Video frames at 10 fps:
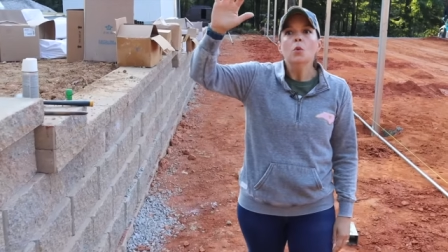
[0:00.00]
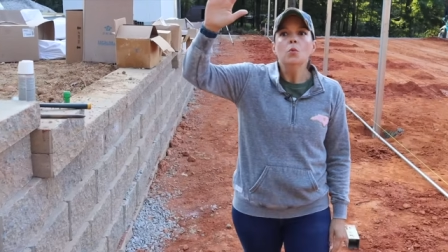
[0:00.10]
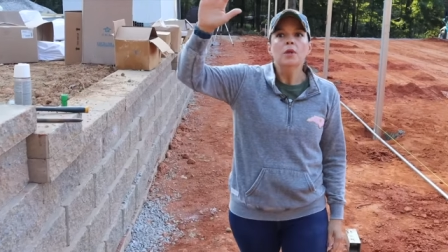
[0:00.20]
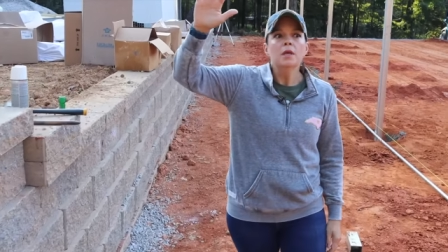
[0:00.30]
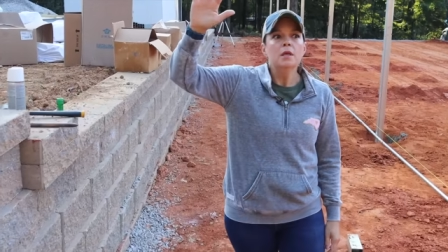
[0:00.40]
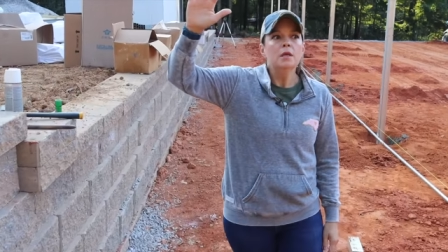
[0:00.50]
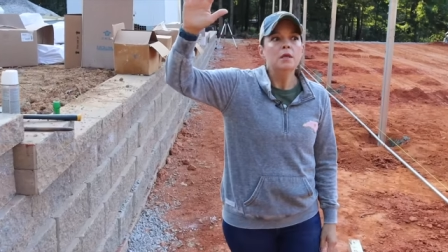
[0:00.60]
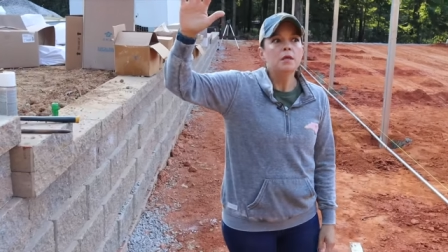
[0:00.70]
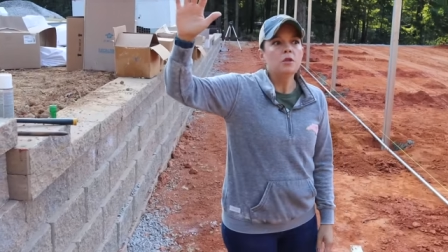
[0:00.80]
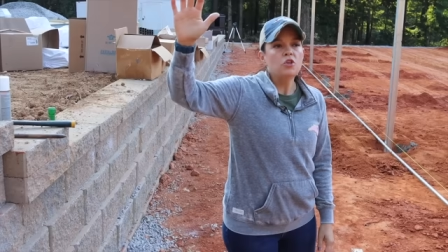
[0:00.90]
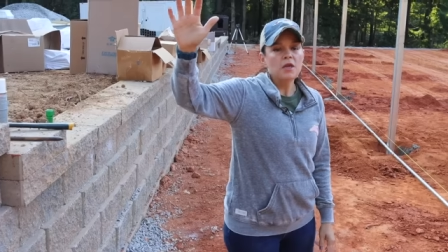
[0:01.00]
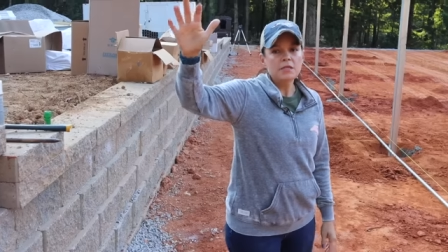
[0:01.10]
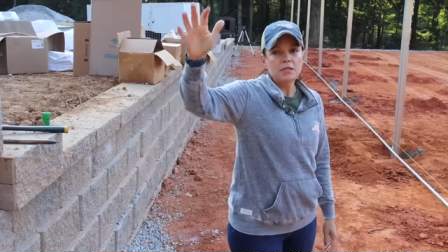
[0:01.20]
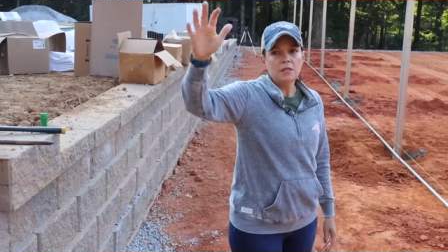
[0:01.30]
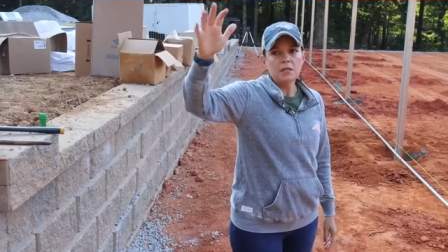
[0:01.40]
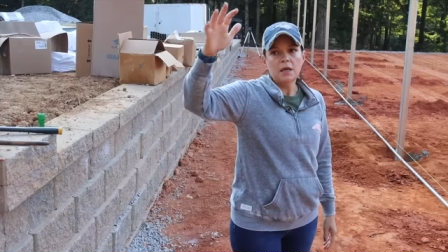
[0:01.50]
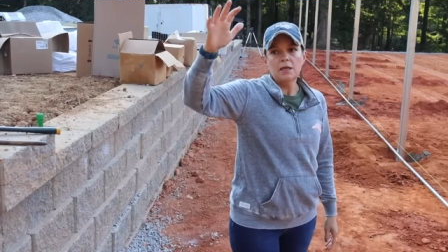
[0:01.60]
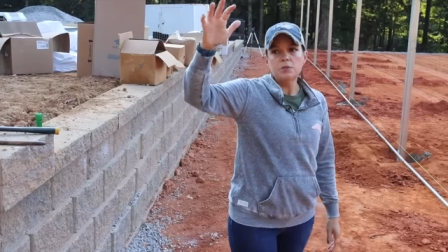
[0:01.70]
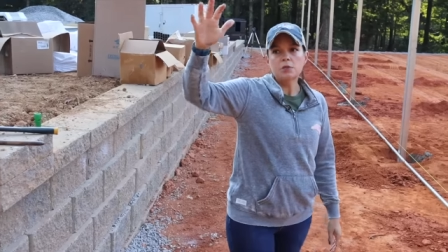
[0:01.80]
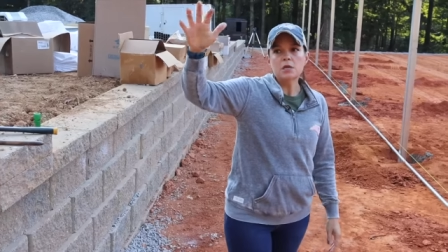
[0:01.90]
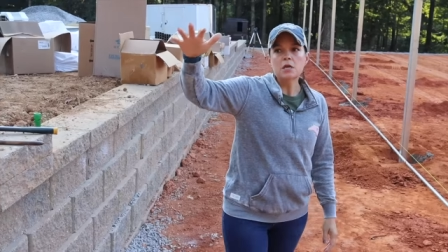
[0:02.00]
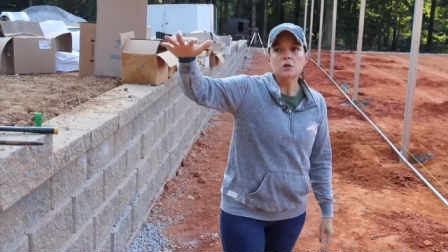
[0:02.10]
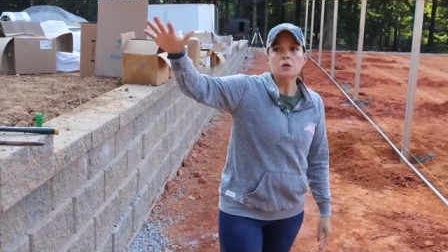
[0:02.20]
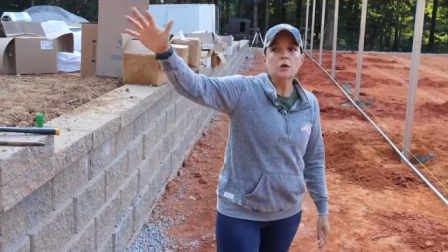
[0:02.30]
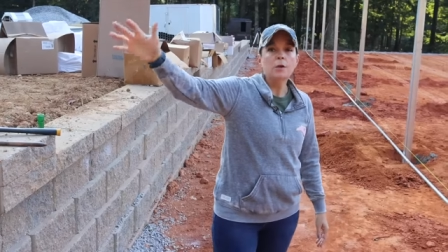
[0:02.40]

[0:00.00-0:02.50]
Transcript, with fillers: when Jason and the guys were here